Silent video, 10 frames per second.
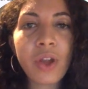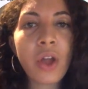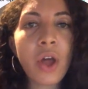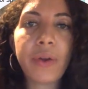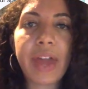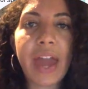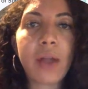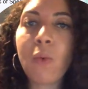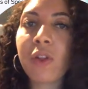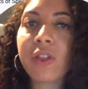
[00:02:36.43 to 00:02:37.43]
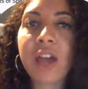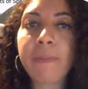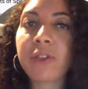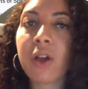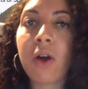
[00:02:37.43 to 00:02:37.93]
Okay, what
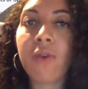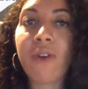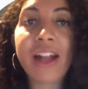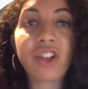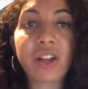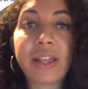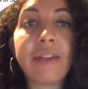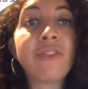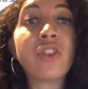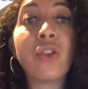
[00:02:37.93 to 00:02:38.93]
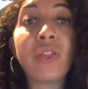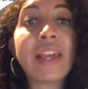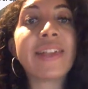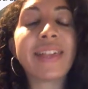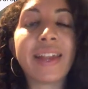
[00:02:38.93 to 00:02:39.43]
types of adjectives do
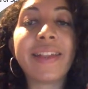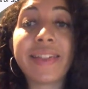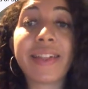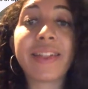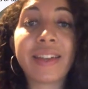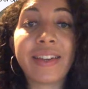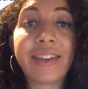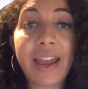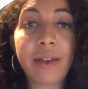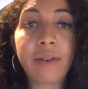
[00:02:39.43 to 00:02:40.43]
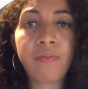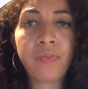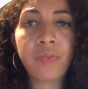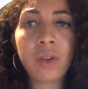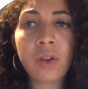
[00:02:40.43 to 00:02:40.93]
these sentences contain?
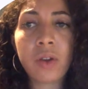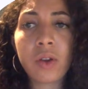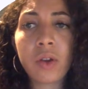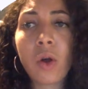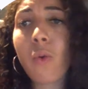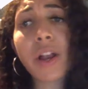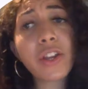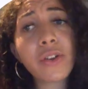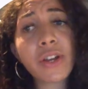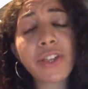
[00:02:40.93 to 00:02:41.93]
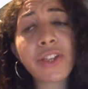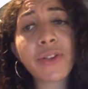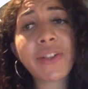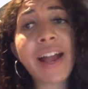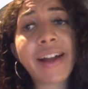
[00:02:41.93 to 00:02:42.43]
Why do you look so
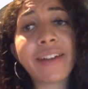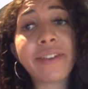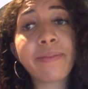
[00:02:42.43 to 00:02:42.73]
sad?